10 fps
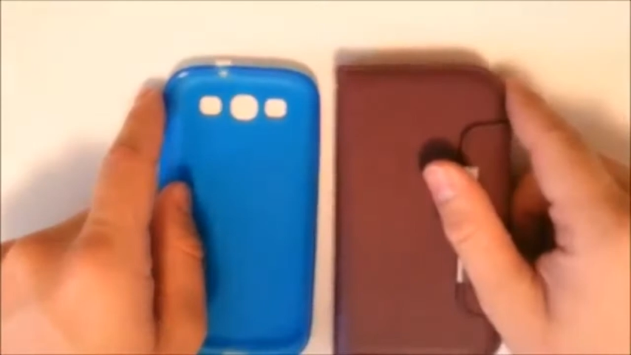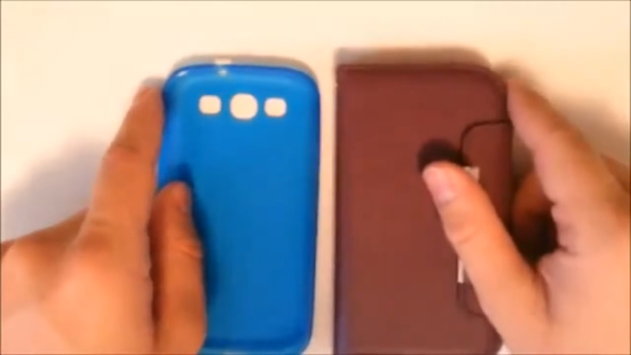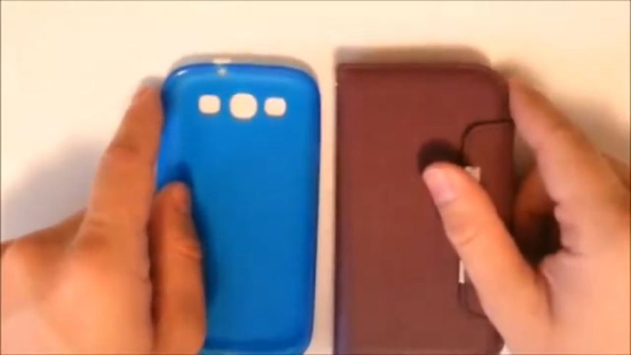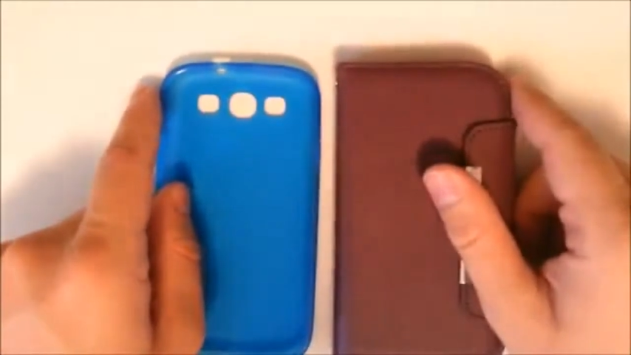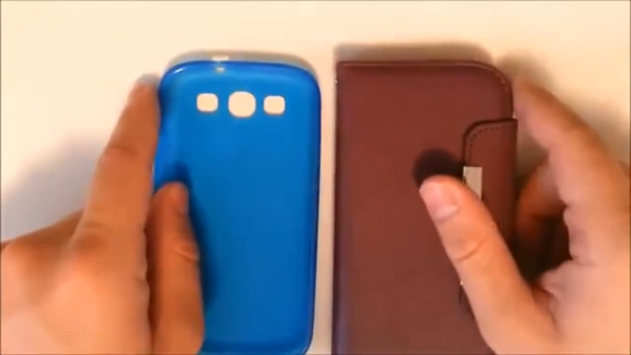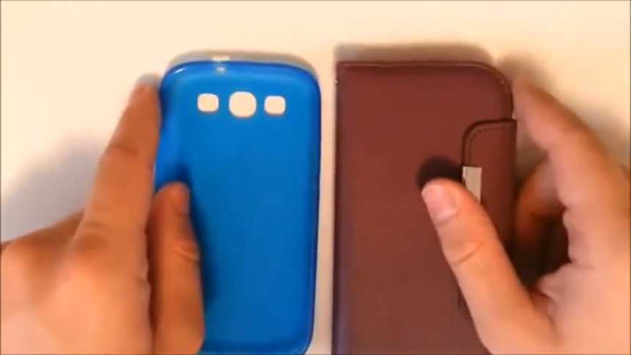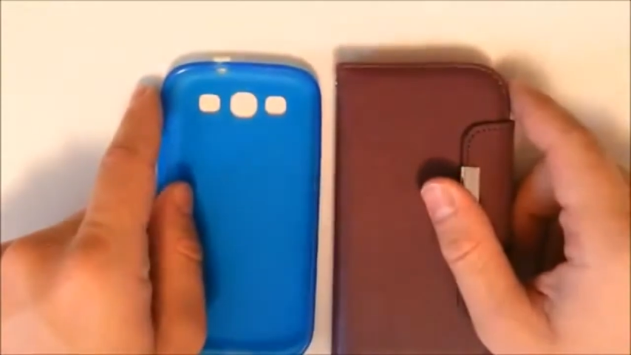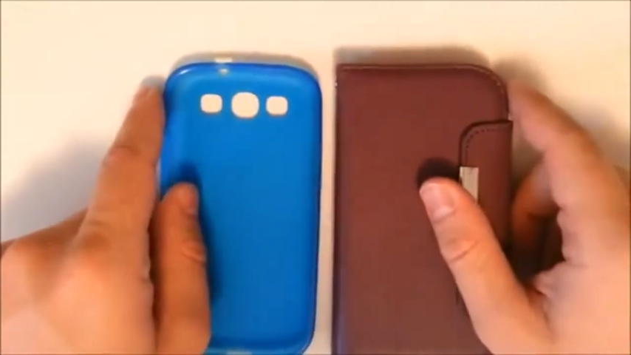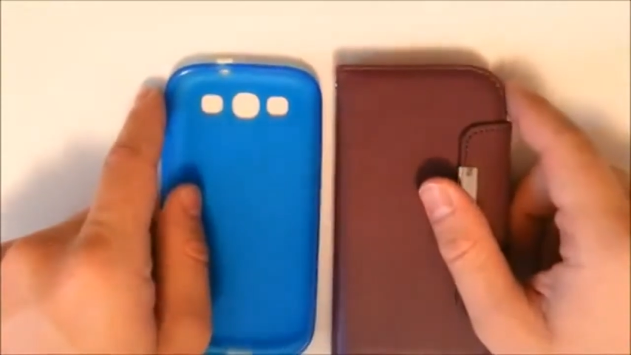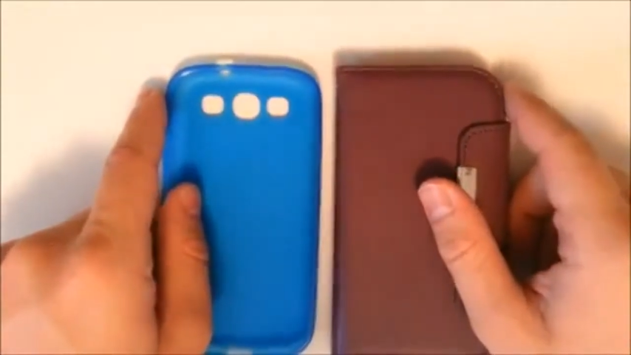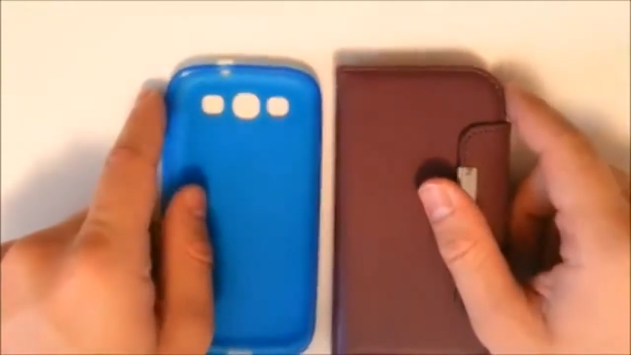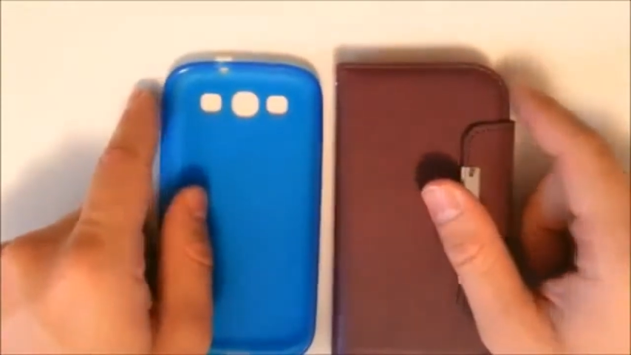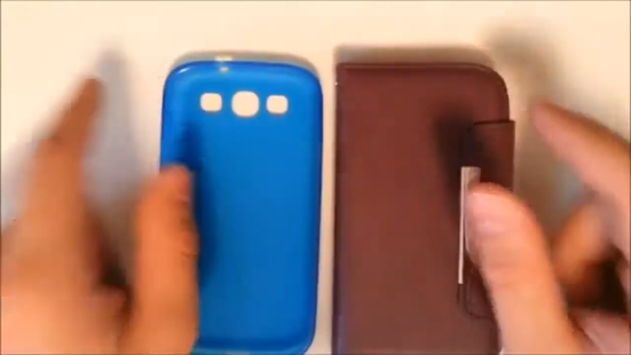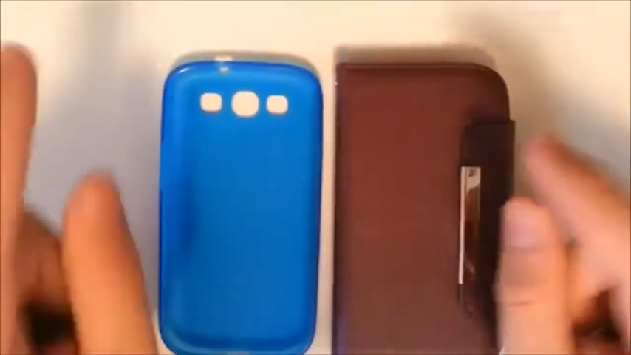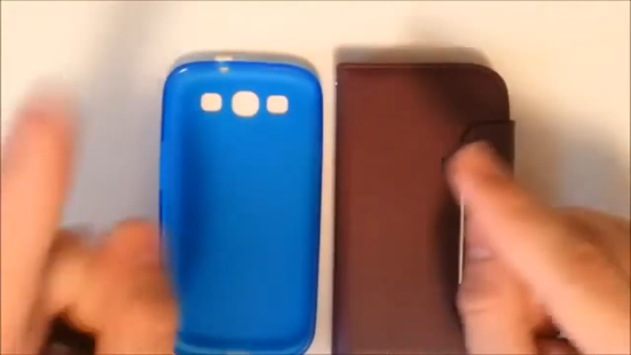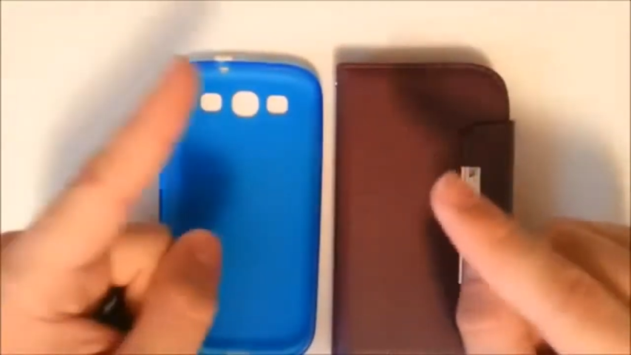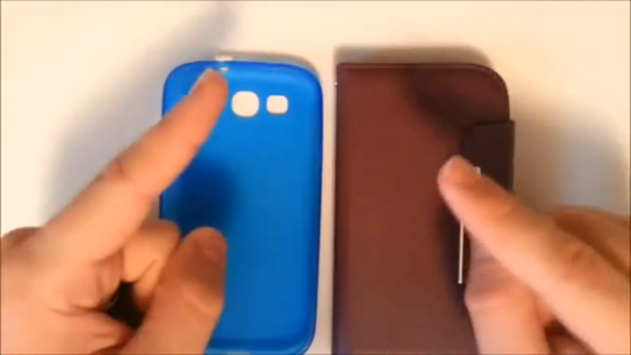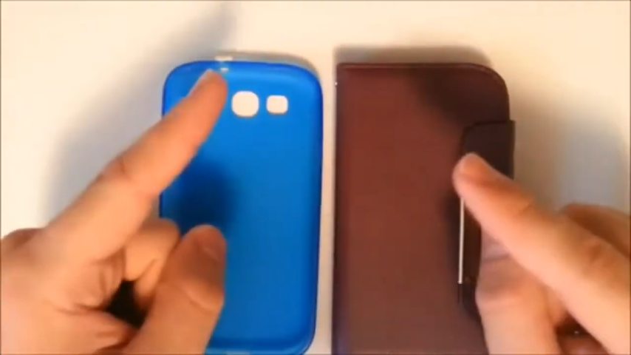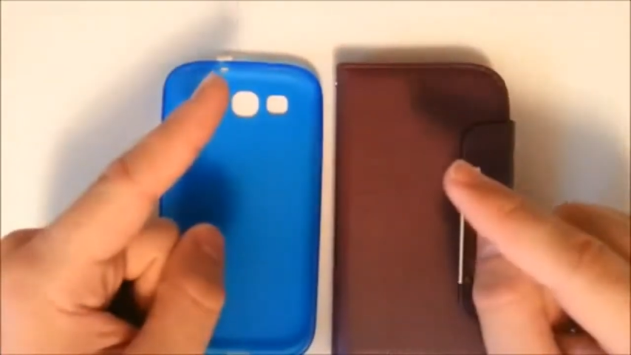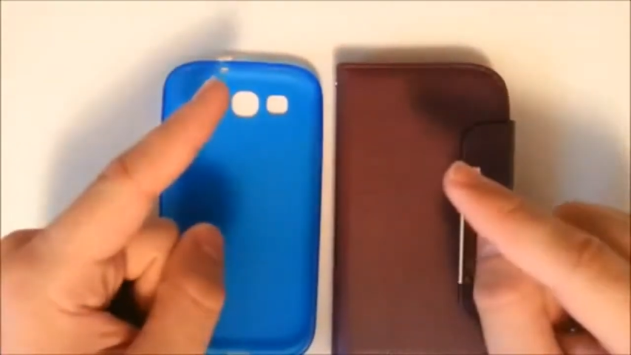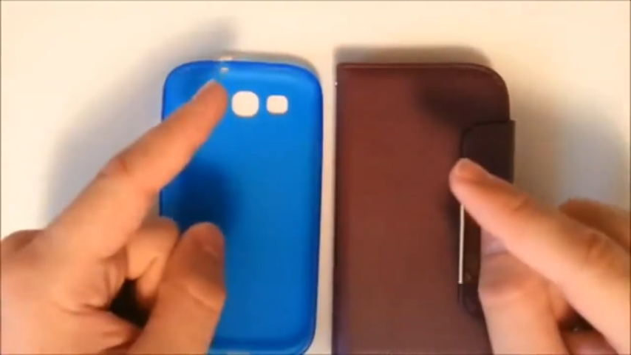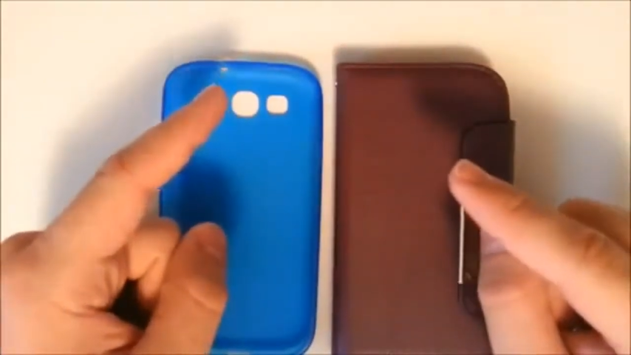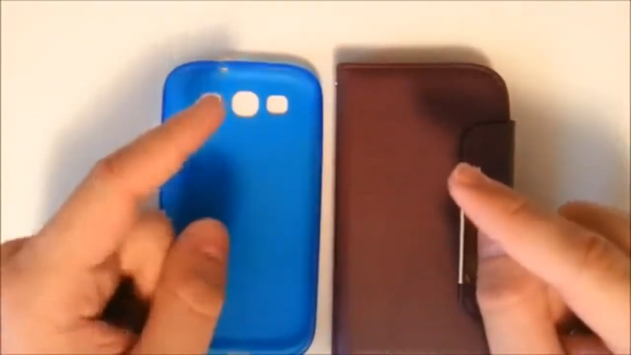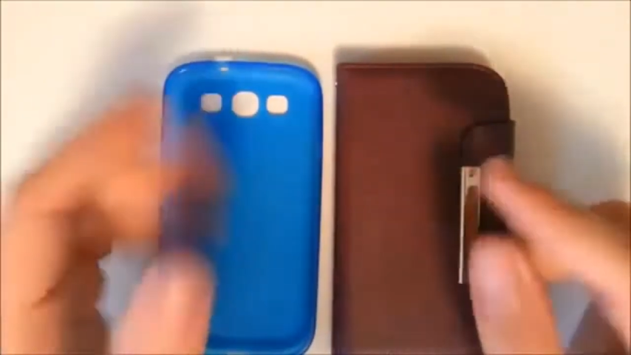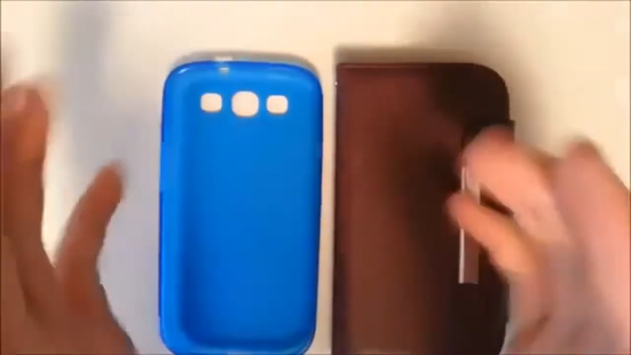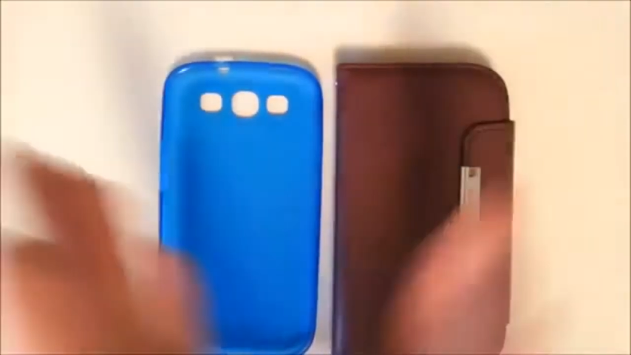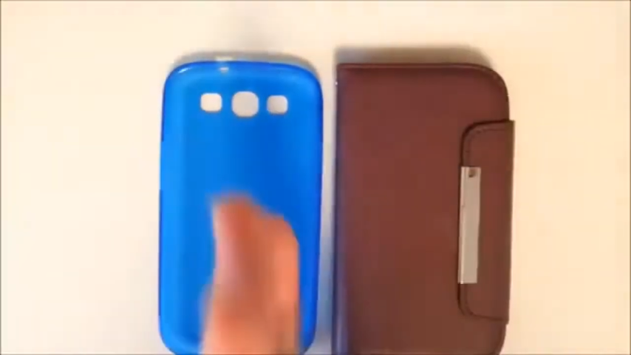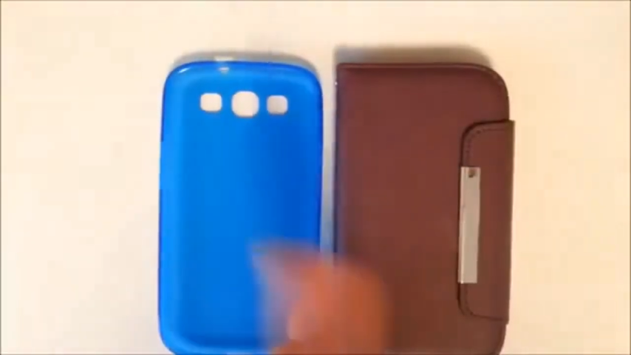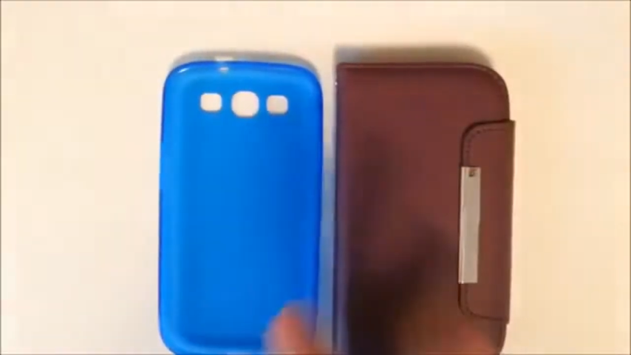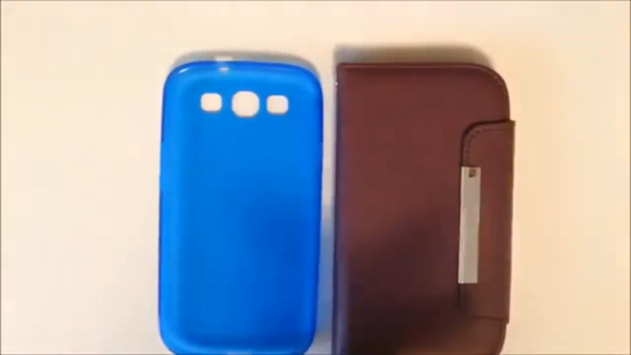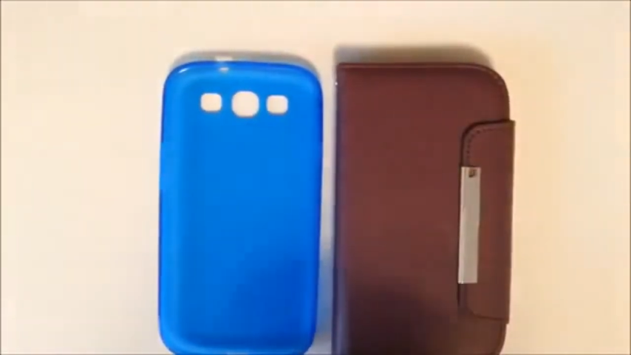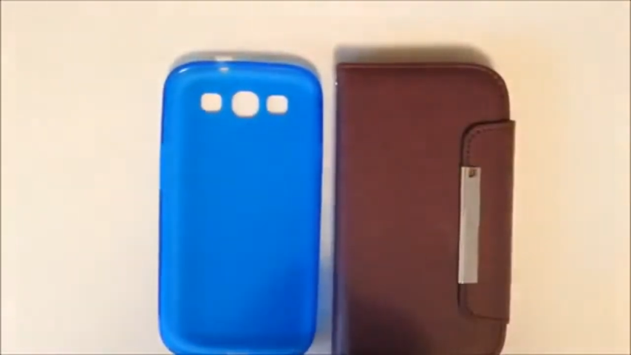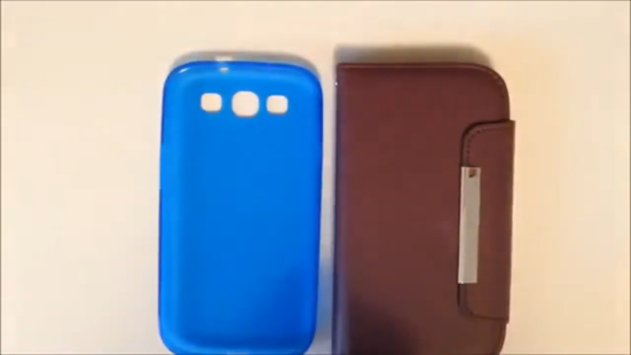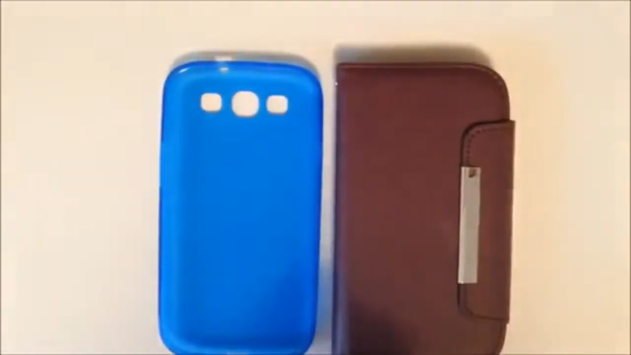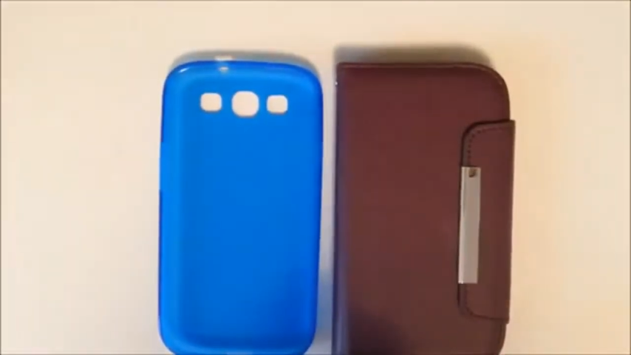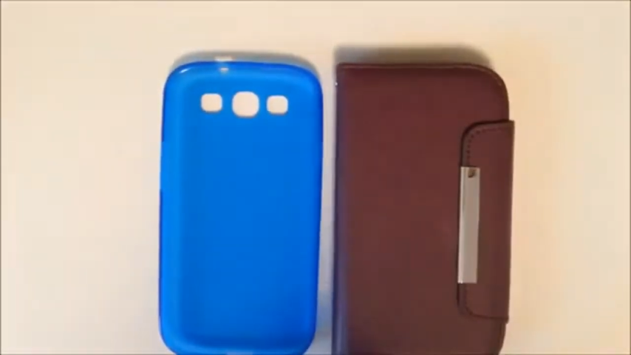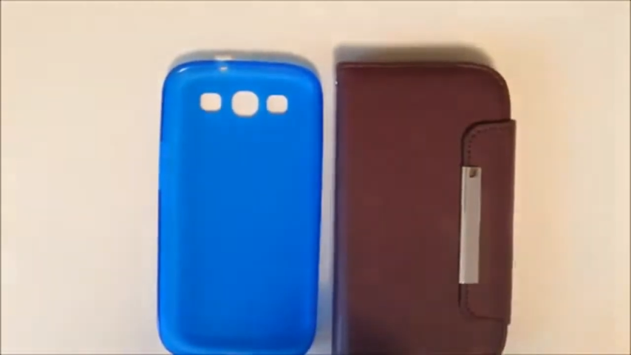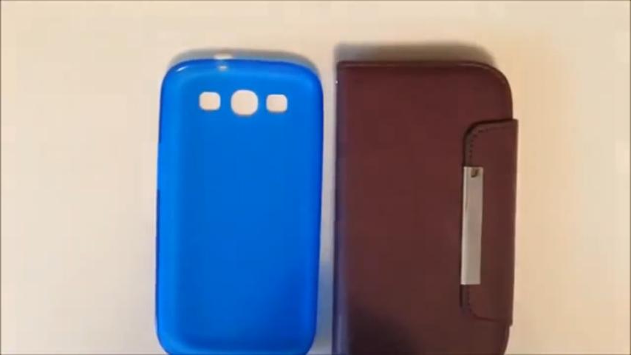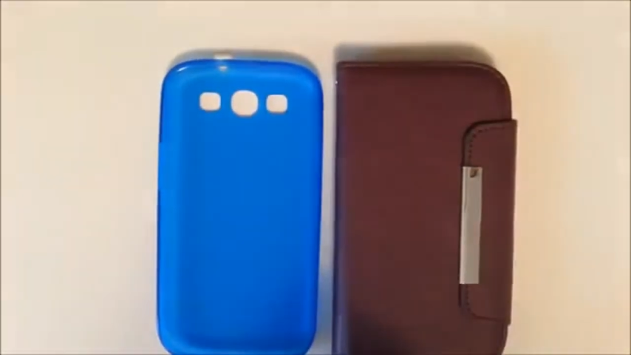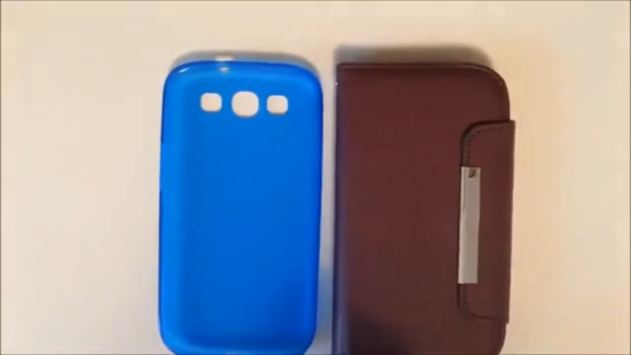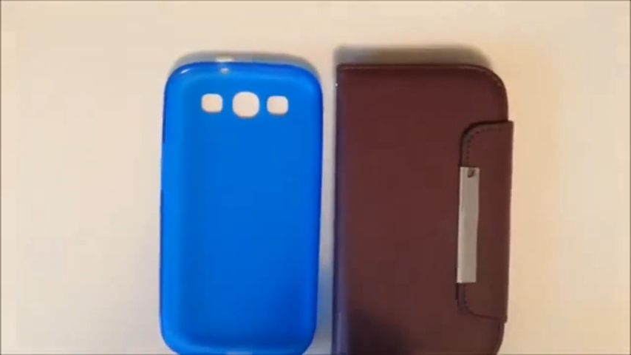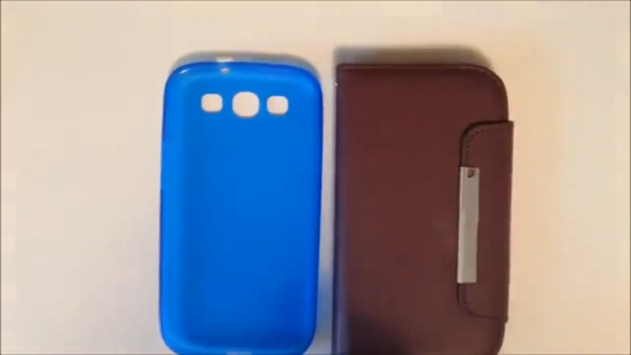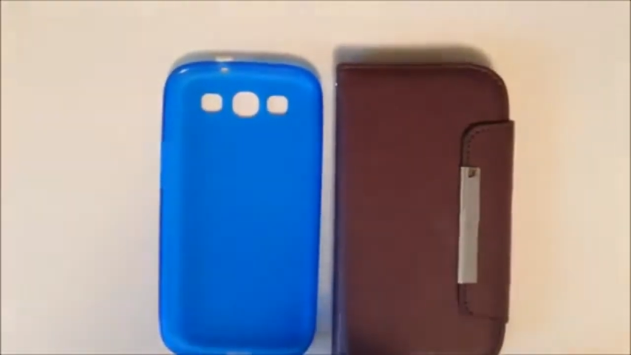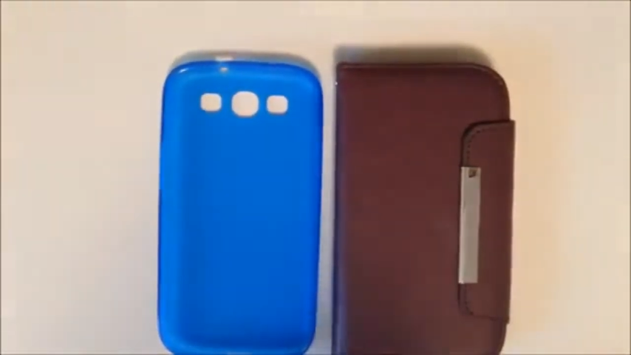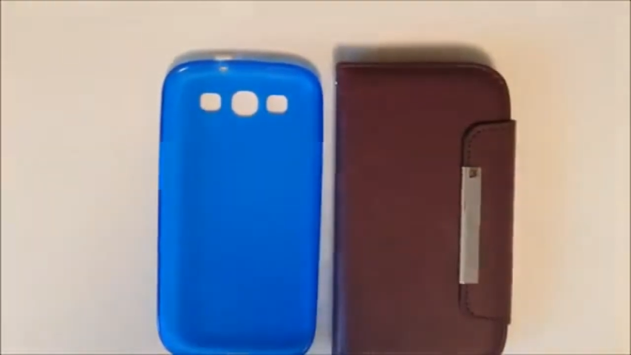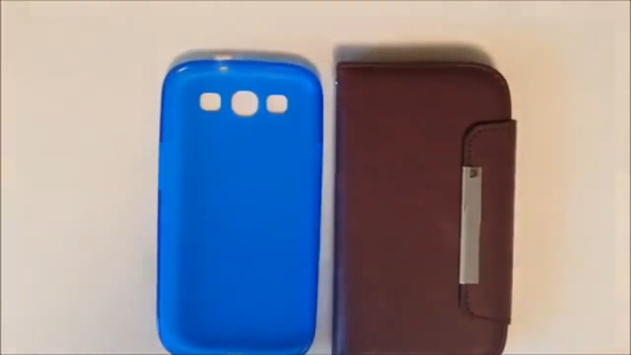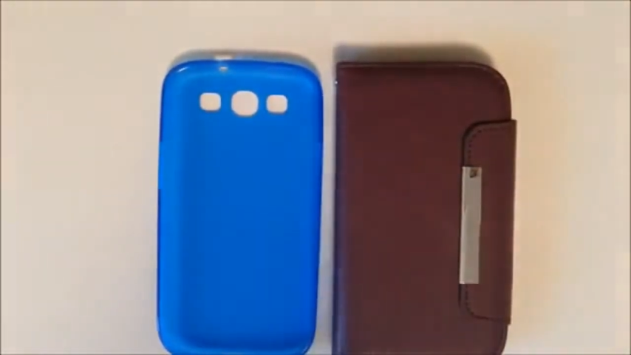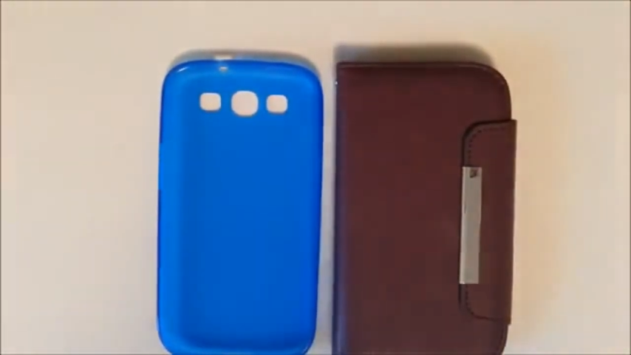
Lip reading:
No face is visible, so there are no lips to read.